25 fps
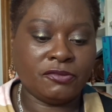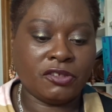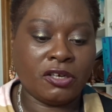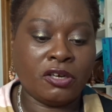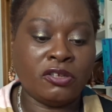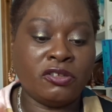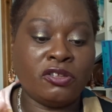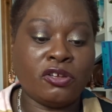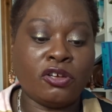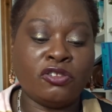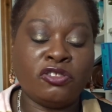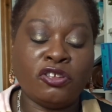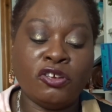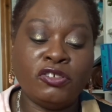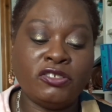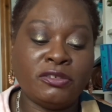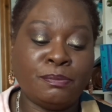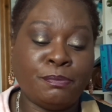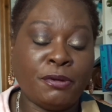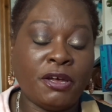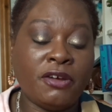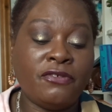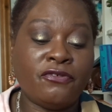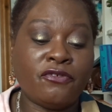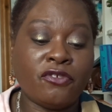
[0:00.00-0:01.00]
And those are
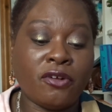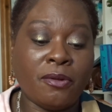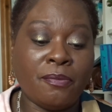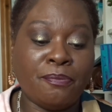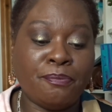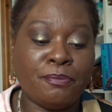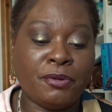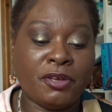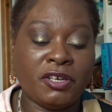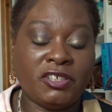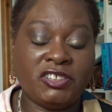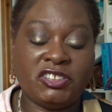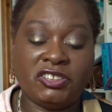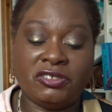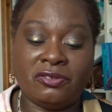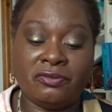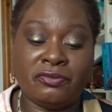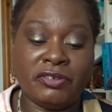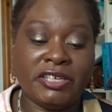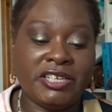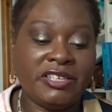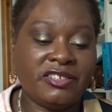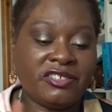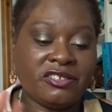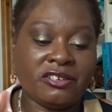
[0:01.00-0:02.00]
both from Percy &
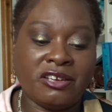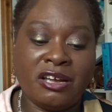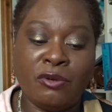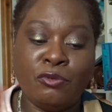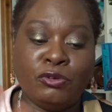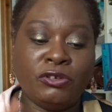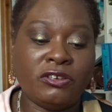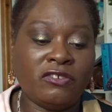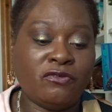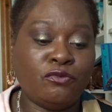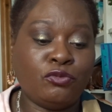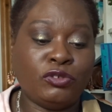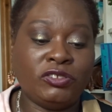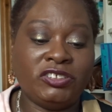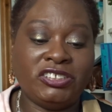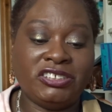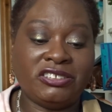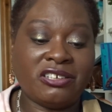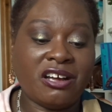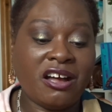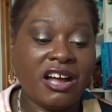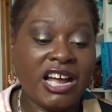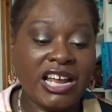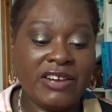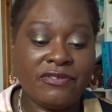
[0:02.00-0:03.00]
Reed, so I wouldn't have wanted
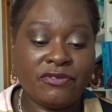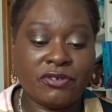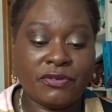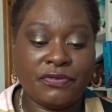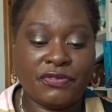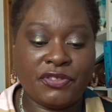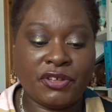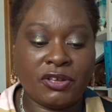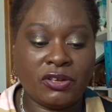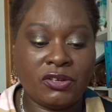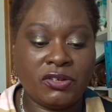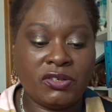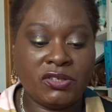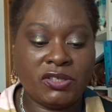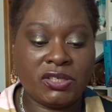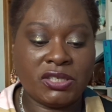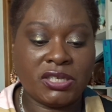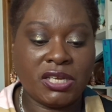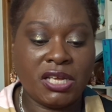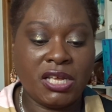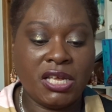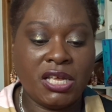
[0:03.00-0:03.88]
either of those.